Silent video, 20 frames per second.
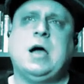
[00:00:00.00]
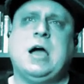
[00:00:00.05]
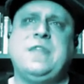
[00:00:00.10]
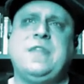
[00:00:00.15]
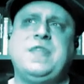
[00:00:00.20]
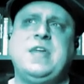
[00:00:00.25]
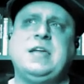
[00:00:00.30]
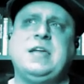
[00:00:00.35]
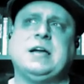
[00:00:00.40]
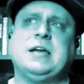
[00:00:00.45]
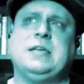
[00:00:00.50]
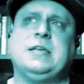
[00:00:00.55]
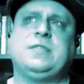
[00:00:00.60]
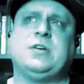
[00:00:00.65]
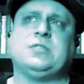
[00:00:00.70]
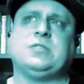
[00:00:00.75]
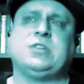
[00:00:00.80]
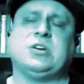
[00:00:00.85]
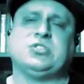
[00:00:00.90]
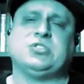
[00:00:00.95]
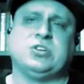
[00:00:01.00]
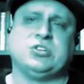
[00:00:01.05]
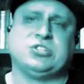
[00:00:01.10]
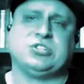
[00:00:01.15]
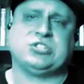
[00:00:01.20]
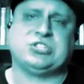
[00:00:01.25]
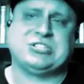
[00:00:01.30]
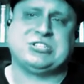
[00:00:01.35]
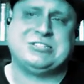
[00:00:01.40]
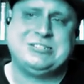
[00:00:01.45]
I think they're, they're, they're
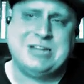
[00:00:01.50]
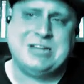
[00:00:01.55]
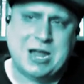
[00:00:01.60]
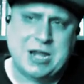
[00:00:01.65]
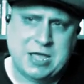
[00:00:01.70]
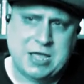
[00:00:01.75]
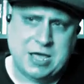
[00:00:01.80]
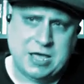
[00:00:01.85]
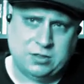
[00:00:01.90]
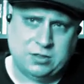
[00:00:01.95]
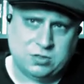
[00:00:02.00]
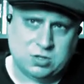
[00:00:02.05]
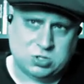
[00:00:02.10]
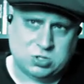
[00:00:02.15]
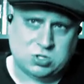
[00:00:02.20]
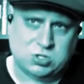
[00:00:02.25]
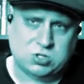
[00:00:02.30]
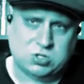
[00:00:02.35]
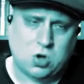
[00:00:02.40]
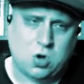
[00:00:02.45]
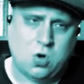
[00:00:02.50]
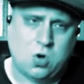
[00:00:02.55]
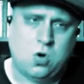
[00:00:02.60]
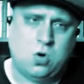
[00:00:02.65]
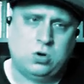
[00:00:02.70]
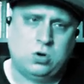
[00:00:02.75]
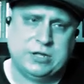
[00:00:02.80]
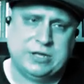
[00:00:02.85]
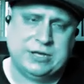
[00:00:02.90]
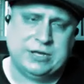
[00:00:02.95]
studying the
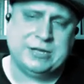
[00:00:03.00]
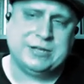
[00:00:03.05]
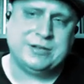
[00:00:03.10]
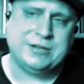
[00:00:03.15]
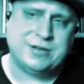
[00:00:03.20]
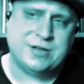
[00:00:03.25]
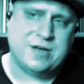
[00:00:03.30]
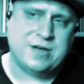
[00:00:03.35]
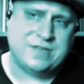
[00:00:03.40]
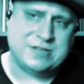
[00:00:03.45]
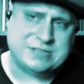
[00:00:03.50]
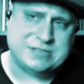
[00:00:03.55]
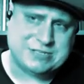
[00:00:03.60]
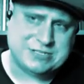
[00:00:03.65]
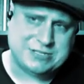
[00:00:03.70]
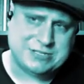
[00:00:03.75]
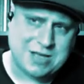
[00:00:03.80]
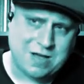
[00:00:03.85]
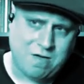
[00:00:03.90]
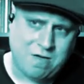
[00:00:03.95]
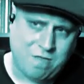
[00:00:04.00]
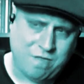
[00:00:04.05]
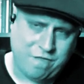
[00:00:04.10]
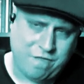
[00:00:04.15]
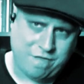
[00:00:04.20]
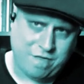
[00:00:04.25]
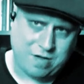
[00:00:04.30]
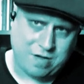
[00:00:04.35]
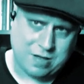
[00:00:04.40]
soul in and of itself.